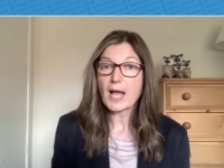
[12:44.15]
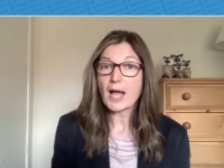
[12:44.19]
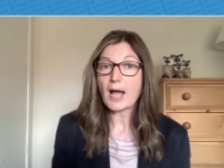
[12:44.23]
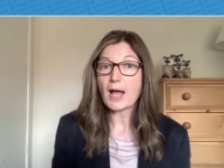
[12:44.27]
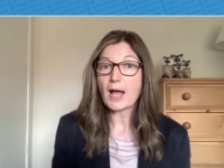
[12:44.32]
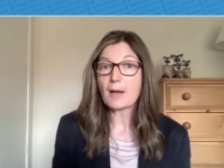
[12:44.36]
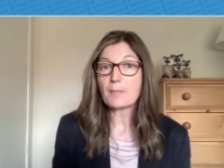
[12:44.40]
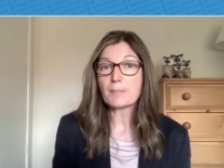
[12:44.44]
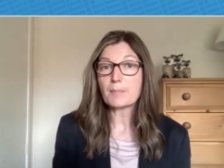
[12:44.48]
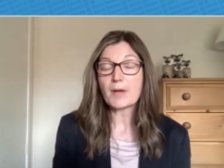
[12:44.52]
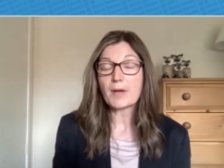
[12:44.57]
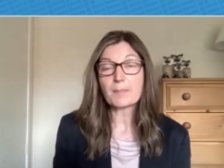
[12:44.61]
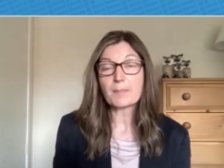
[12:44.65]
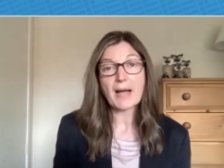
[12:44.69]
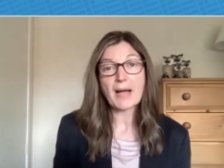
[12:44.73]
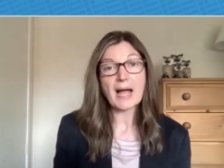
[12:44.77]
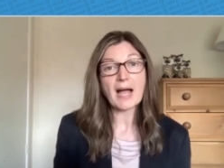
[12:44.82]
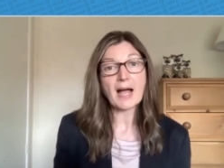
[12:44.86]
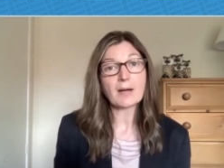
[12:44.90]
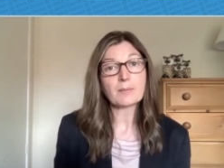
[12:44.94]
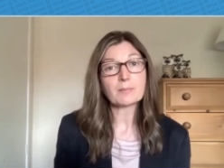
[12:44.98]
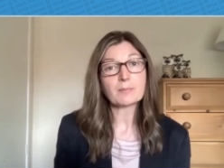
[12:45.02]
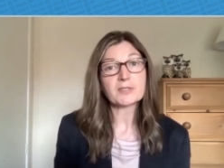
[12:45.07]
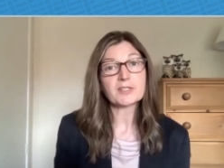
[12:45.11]
um, but
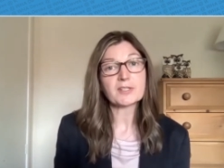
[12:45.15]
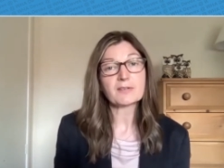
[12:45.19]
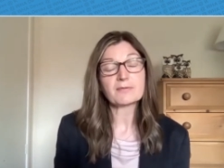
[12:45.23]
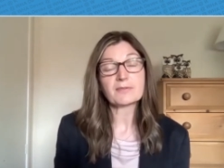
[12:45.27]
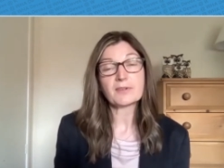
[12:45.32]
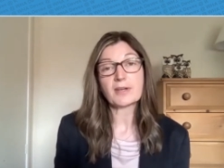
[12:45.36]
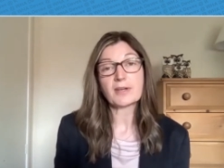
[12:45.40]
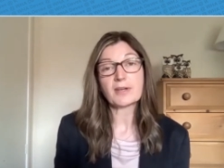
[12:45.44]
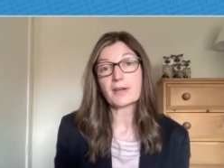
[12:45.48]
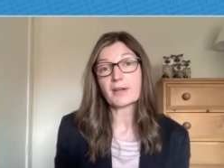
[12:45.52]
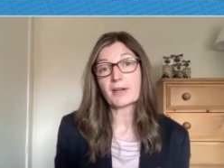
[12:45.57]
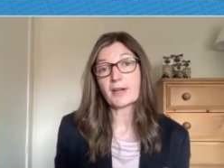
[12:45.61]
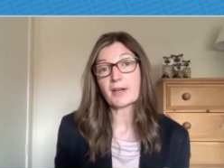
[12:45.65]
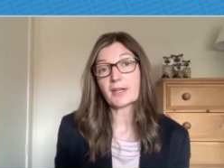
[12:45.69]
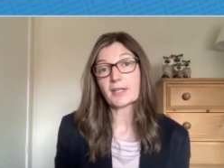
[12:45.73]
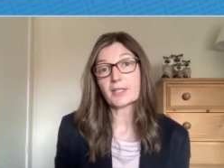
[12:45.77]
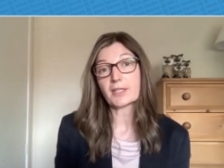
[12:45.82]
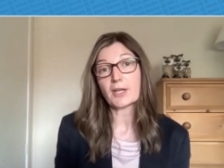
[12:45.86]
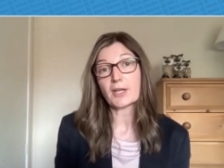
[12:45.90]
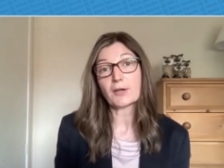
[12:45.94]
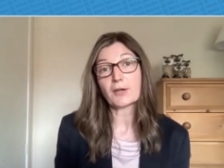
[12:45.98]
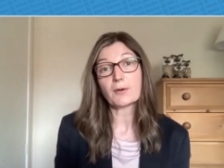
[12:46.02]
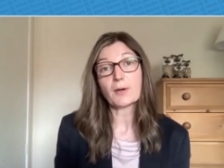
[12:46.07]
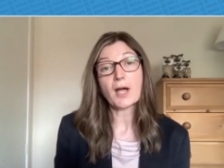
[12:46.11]
perhaps a, uh, you
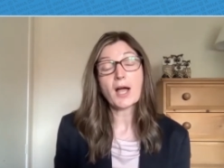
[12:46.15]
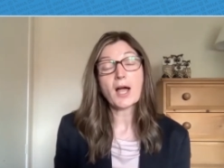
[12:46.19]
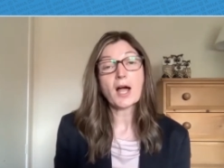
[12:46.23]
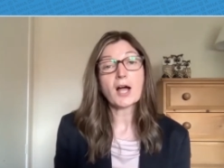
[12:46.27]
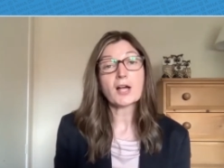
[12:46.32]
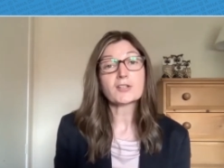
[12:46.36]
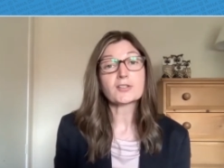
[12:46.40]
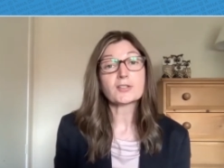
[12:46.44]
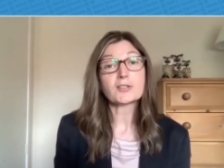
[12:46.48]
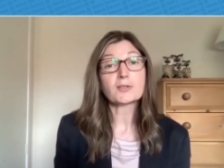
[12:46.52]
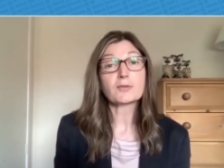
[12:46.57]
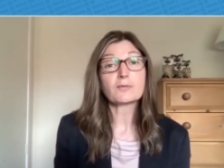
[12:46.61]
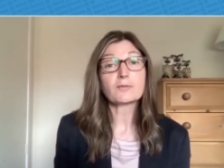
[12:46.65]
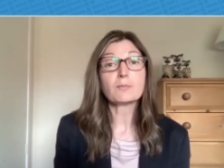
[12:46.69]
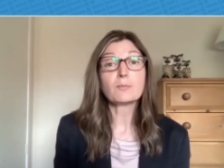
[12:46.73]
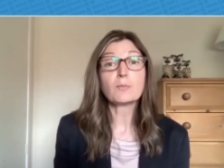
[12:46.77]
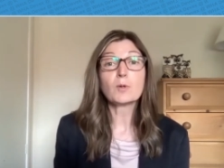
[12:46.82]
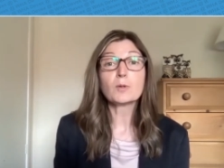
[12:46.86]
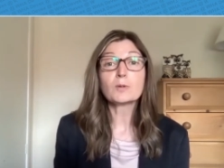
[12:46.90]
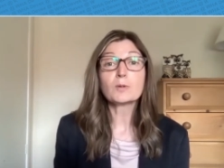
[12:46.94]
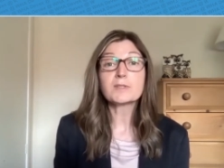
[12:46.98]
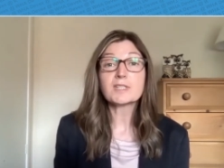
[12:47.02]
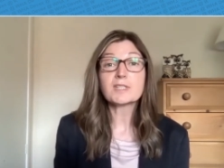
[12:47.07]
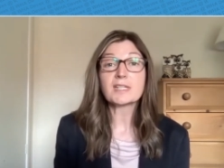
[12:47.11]
know a sort of
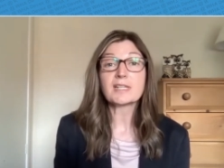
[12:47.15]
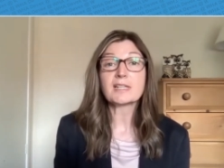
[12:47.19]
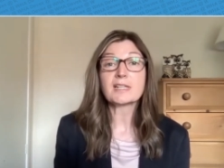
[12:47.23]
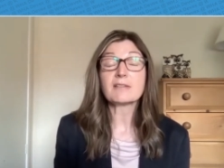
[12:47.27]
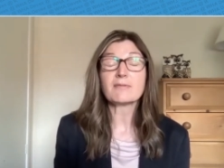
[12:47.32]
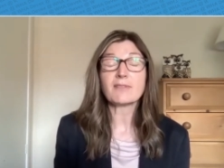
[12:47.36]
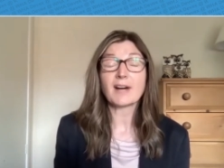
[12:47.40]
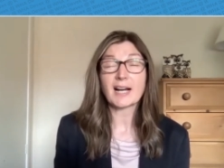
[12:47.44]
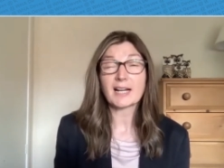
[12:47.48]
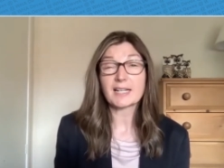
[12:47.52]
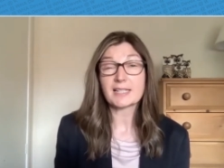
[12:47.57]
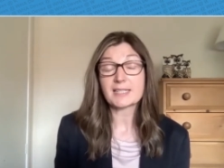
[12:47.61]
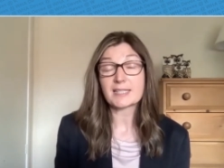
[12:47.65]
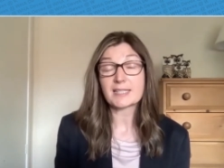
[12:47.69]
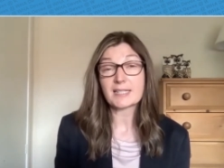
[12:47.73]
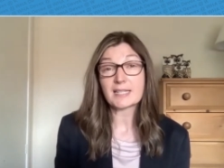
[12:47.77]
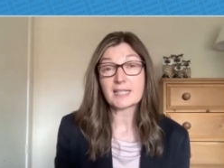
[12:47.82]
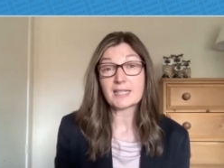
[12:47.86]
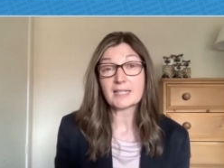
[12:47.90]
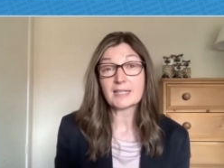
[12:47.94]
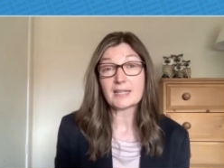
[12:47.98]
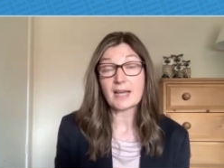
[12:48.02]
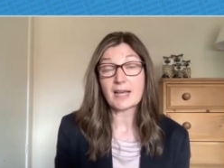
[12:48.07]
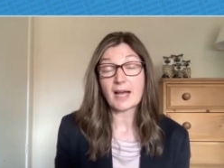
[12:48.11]

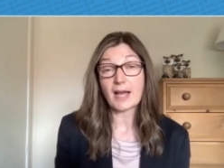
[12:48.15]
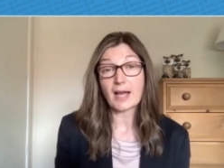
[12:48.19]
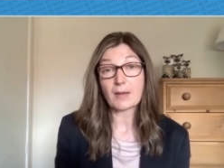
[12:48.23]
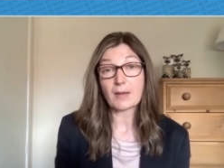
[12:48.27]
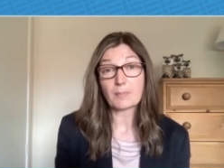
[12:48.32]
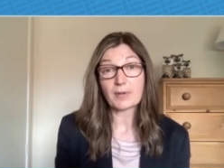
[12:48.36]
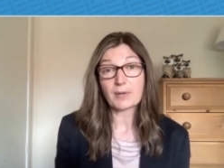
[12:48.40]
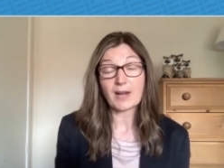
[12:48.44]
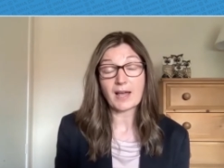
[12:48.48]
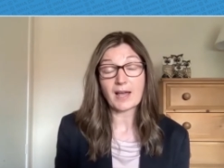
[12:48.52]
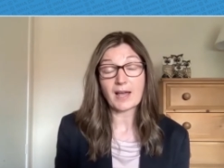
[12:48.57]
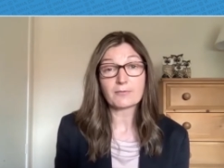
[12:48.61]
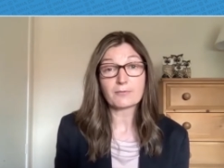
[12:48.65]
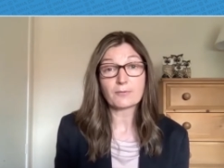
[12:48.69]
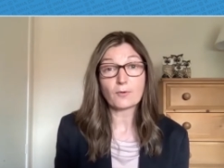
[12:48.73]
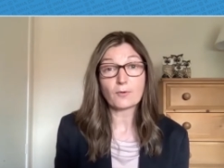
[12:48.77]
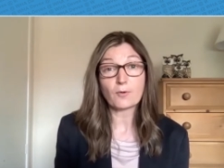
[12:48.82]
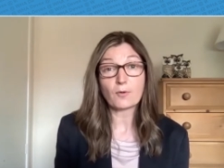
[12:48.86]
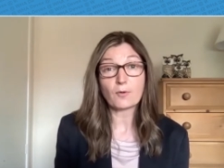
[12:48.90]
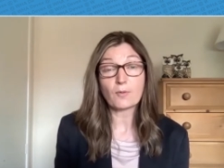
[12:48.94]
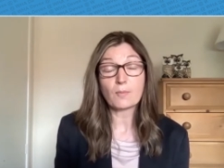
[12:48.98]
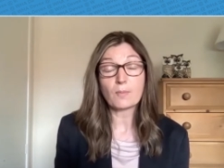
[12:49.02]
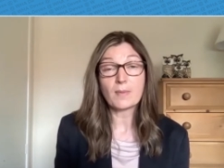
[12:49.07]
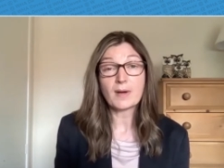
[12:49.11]
multi-vaccine uh,
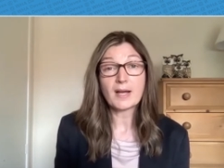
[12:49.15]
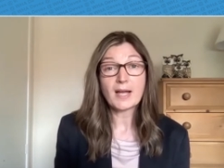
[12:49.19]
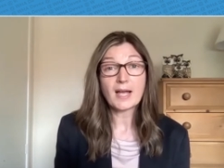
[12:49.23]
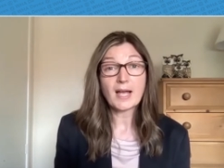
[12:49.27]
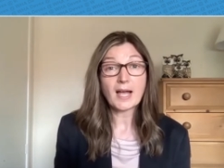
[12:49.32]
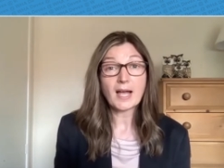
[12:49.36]
platform,